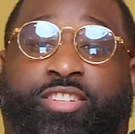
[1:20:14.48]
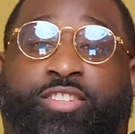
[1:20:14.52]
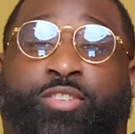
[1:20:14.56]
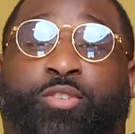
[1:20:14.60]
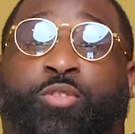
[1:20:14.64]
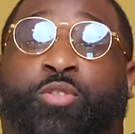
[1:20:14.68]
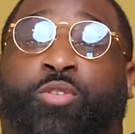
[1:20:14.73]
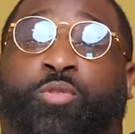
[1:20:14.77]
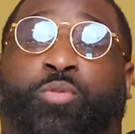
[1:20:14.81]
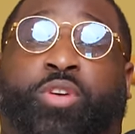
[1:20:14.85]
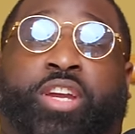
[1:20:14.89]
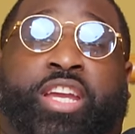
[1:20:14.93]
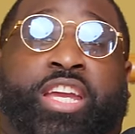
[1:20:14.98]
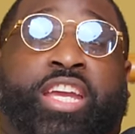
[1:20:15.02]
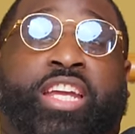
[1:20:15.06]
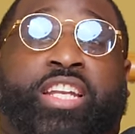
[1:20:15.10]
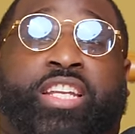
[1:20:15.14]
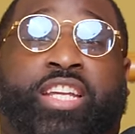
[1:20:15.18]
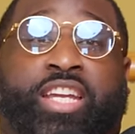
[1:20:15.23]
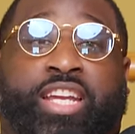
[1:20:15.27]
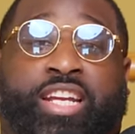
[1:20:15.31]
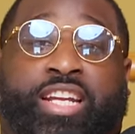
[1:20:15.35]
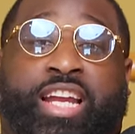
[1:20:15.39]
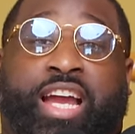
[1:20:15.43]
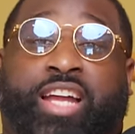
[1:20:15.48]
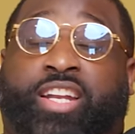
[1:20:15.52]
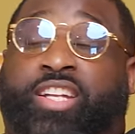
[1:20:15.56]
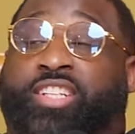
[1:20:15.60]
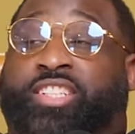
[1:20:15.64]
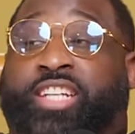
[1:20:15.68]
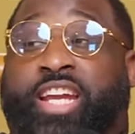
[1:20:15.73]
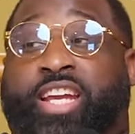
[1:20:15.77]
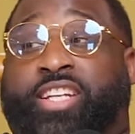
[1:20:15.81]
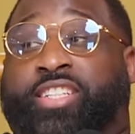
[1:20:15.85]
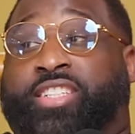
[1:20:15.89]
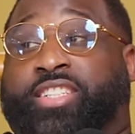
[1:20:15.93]
doing what he did kind of
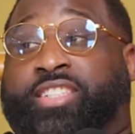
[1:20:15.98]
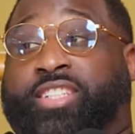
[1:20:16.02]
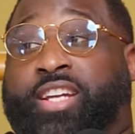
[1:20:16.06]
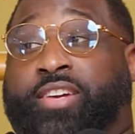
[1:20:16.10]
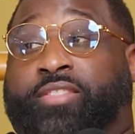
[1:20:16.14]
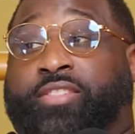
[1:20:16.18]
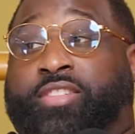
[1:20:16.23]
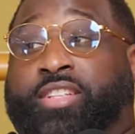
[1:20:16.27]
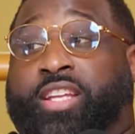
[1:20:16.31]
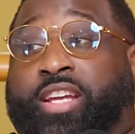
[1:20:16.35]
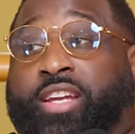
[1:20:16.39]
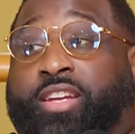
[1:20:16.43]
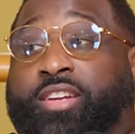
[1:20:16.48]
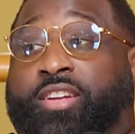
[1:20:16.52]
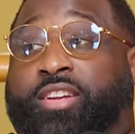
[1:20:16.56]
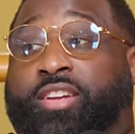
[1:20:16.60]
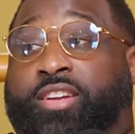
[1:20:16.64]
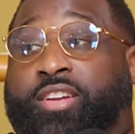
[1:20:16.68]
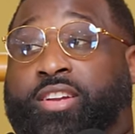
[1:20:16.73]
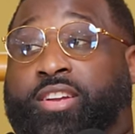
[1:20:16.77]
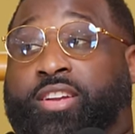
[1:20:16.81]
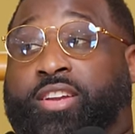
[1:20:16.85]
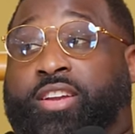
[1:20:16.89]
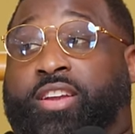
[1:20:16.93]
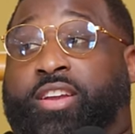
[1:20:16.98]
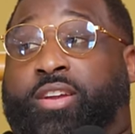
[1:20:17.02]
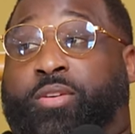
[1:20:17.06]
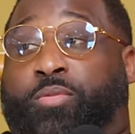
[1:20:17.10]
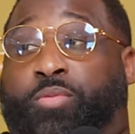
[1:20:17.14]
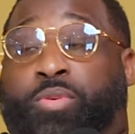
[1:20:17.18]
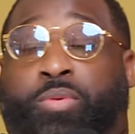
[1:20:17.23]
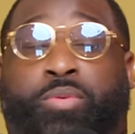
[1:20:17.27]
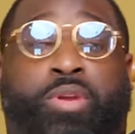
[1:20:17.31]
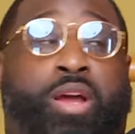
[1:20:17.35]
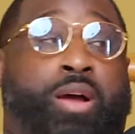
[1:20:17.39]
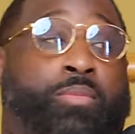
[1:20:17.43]
changes everything.
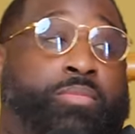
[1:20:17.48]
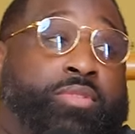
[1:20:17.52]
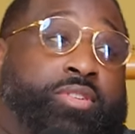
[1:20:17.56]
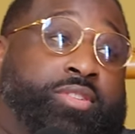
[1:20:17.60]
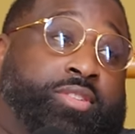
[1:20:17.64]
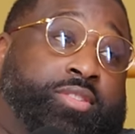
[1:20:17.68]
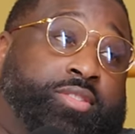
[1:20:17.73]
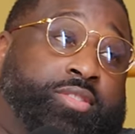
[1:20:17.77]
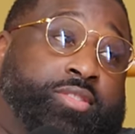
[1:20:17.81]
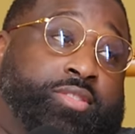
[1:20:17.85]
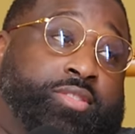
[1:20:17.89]
Wembanyama.